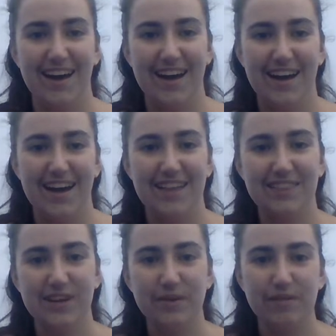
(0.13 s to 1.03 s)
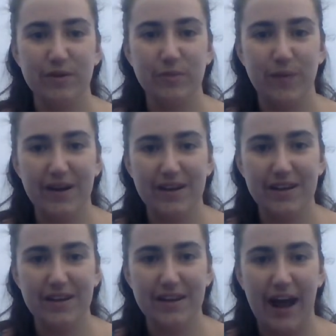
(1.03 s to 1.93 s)
Hello
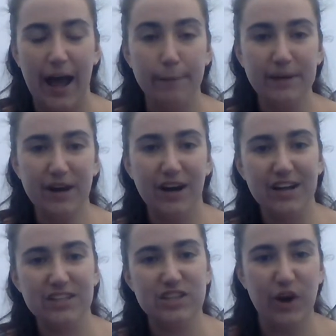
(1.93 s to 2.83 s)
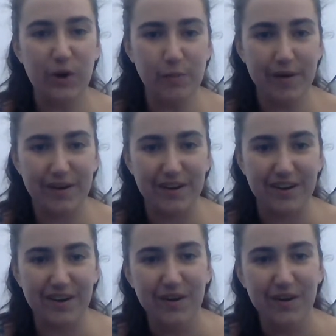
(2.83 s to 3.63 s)
everyone! Happy October!